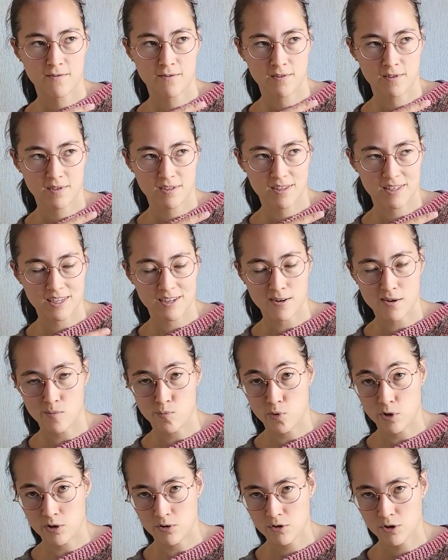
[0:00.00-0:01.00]
single
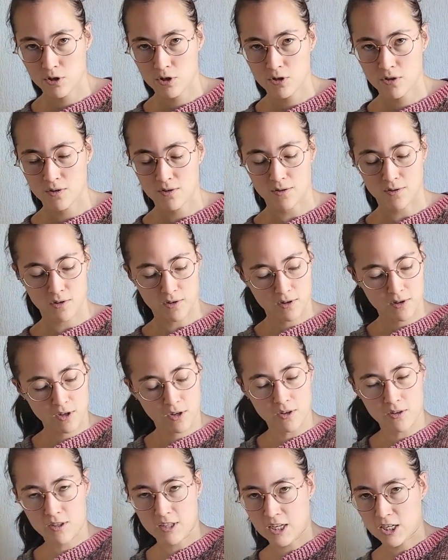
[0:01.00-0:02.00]
brioche. The
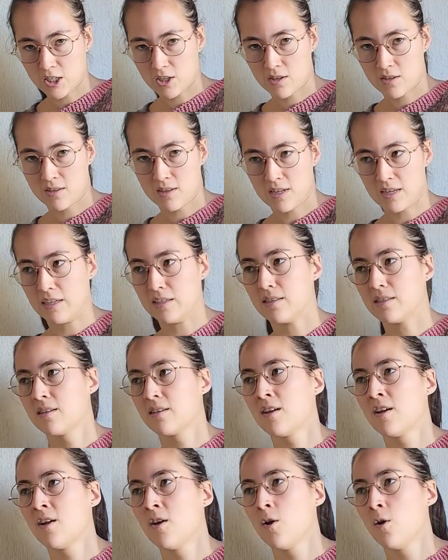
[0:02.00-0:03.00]
second section is
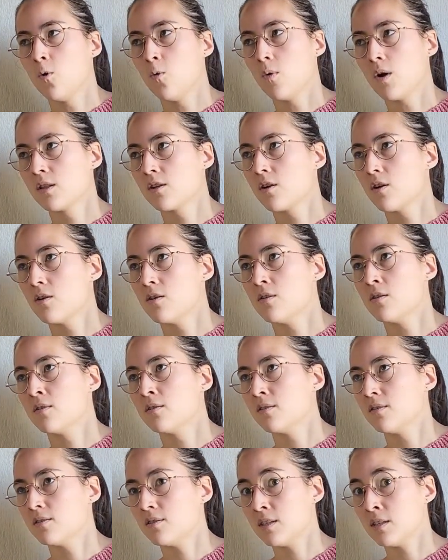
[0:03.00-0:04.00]
1 color,
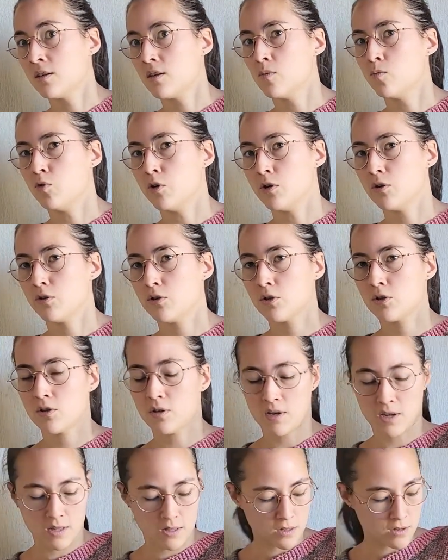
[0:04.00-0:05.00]
single brioche,
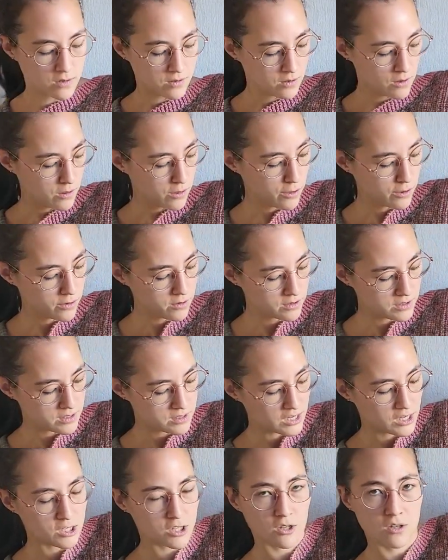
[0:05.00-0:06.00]
and the third
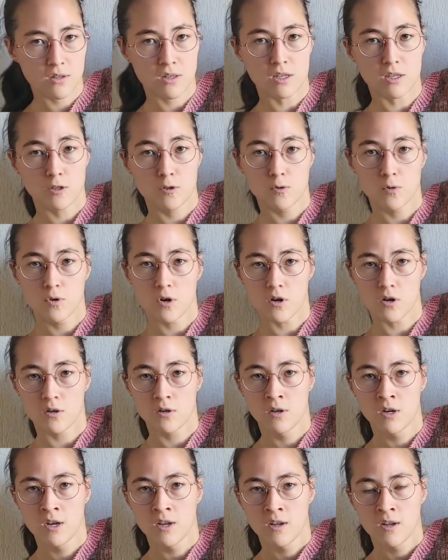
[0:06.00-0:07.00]
section is 2
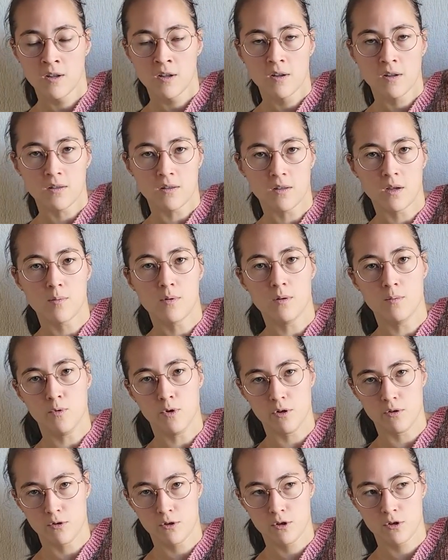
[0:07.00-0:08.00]
color, double
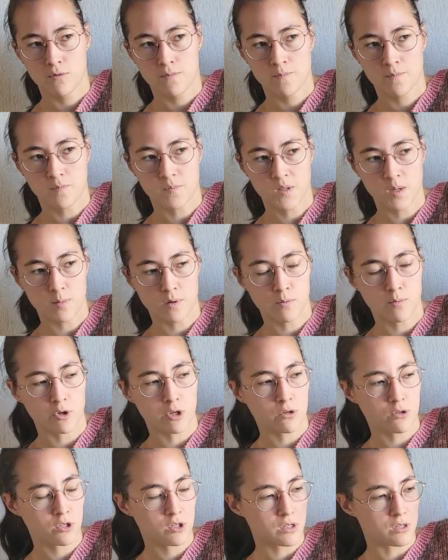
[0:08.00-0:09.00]
brioche. Double
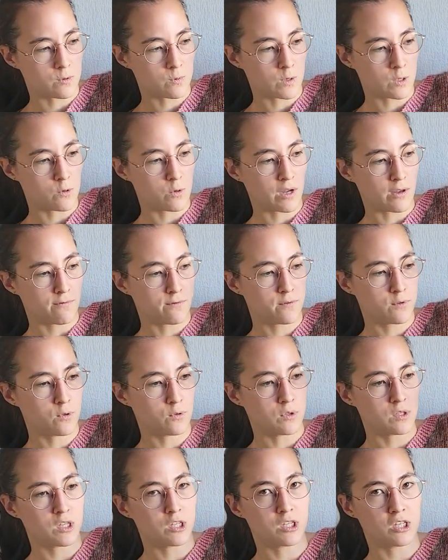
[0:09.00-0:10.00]
brioche is when you have 2
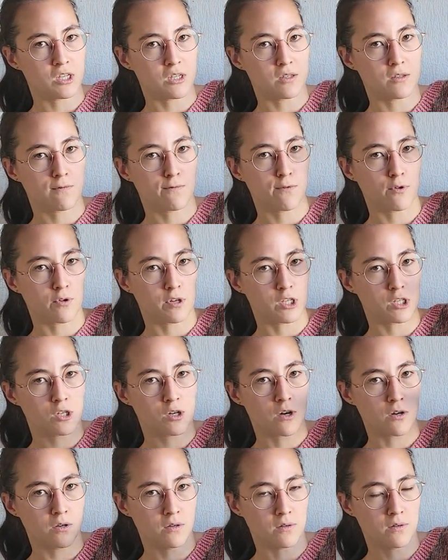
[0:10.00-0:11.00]
stitches for each
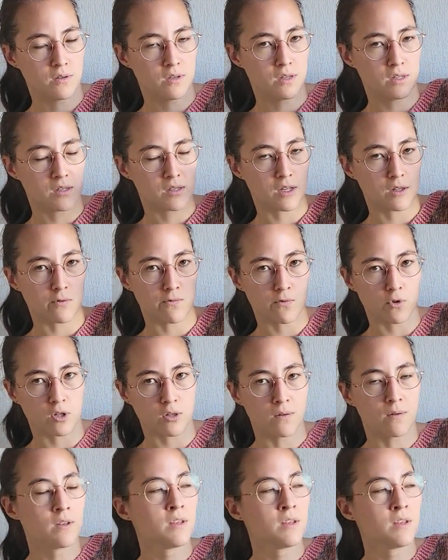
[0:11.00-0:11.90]
column instead of 1.